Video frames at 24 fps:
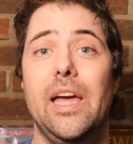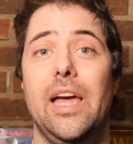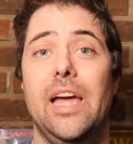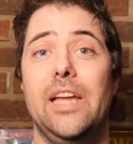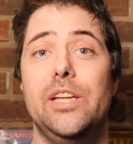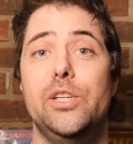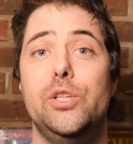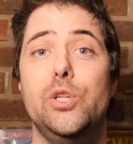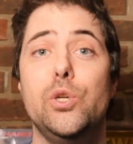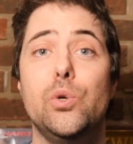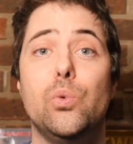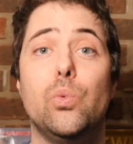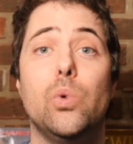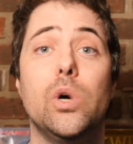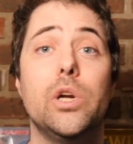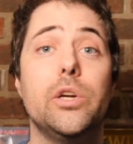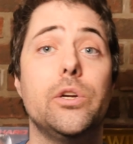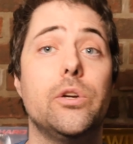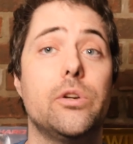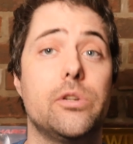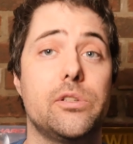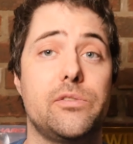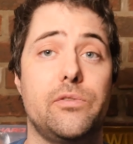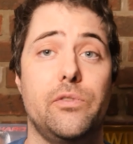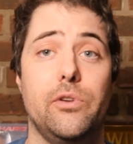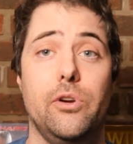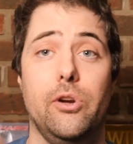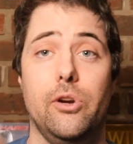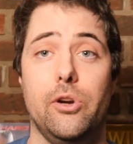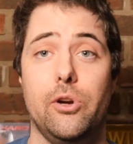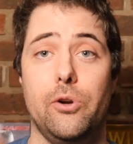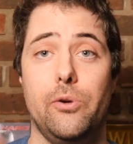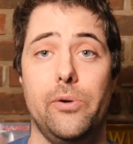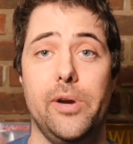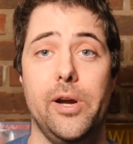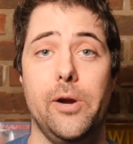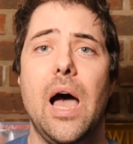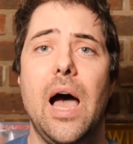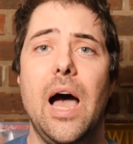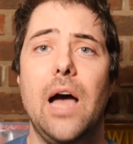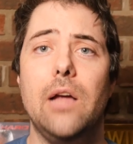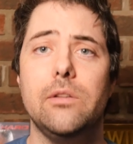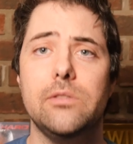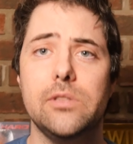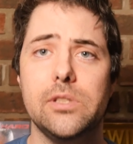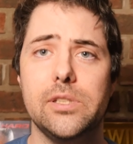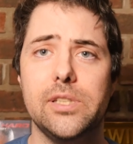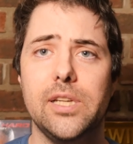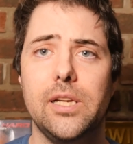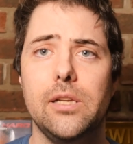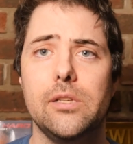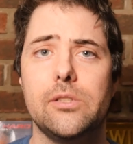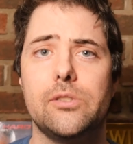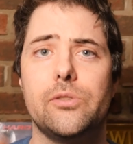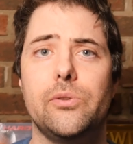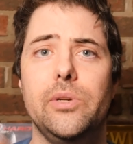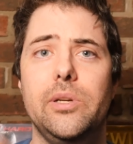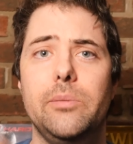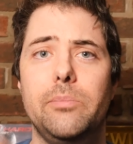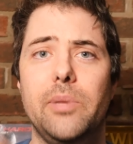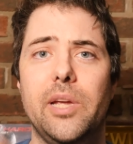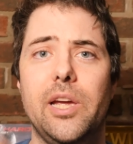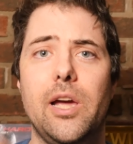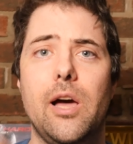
and do wonders for your career. How to sell a screenplay